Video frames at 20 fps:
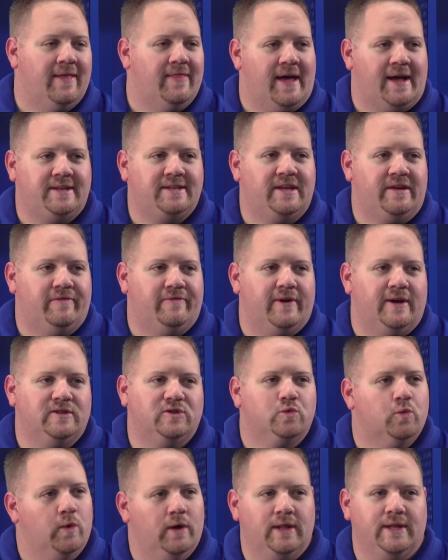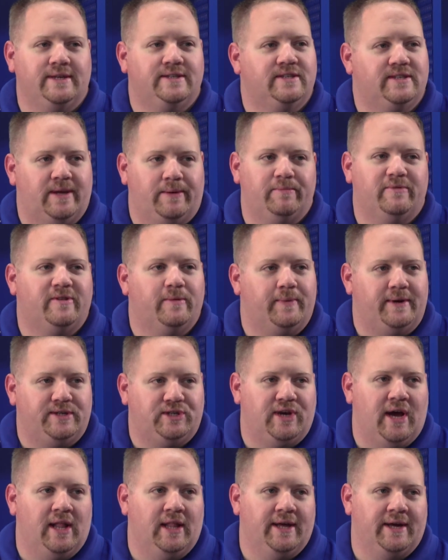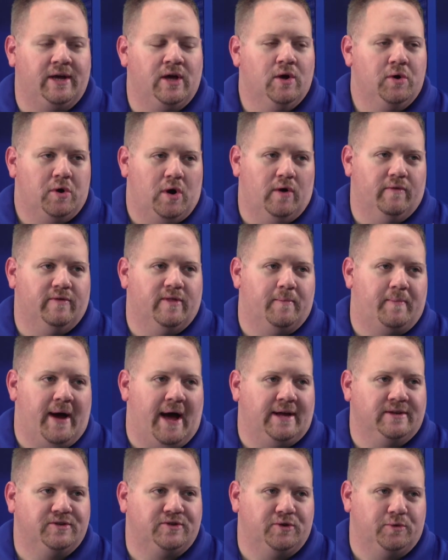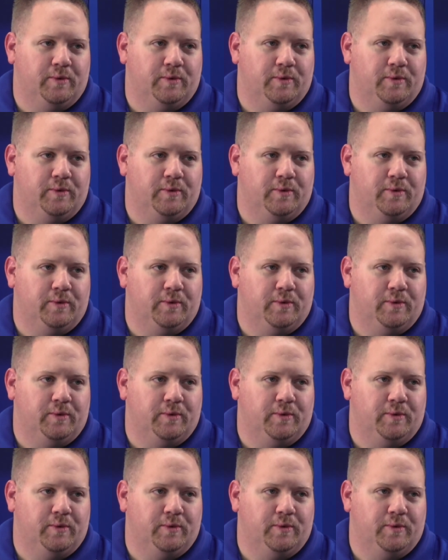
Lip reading: and that defense really seems to be gelling over the past